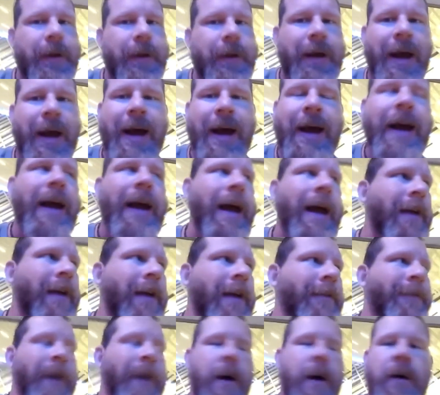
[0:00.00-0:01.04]
I, I
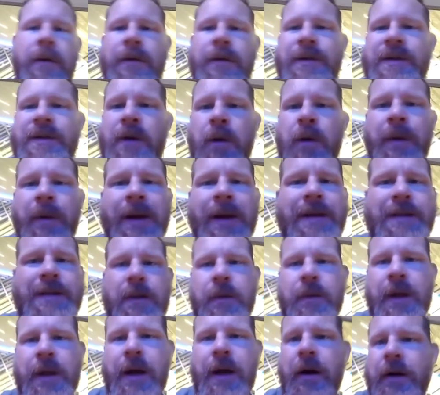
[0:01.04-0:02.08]
found so many
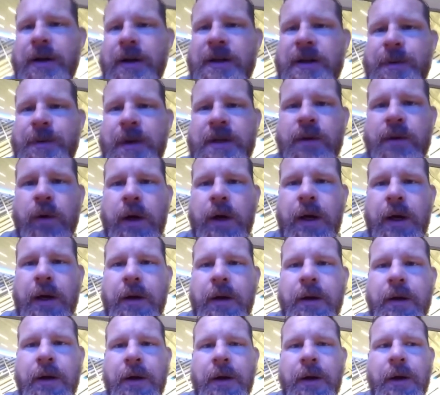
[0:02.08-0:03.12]
similarities between
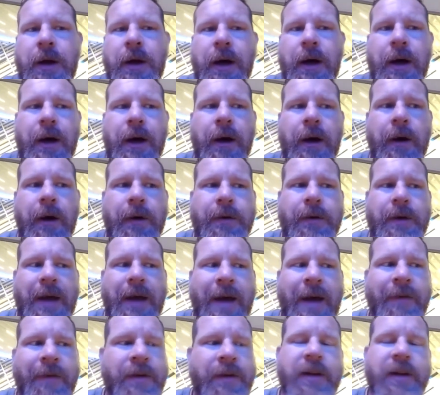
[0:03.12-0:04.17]
uh,
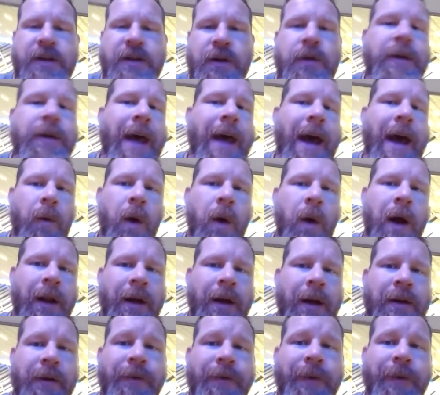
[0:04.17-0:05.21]
having to do that while
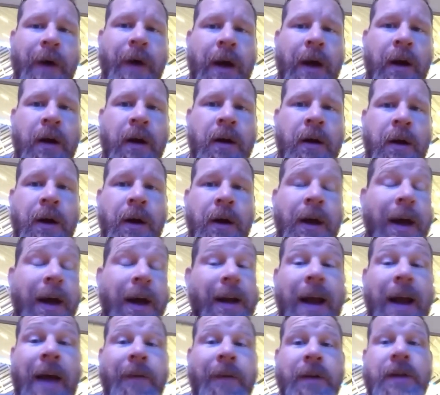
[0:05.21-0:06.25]
under fire
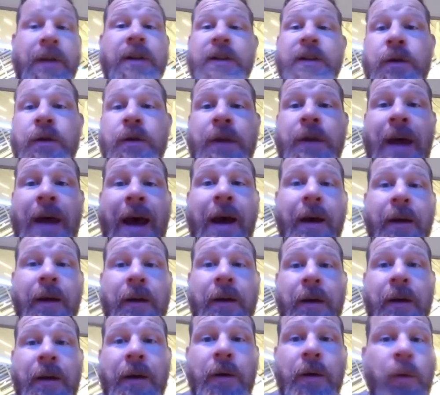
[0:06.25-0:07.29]
and having to do that
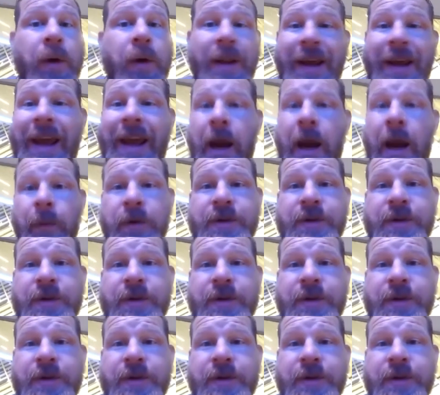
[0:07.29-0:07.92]
when the cameras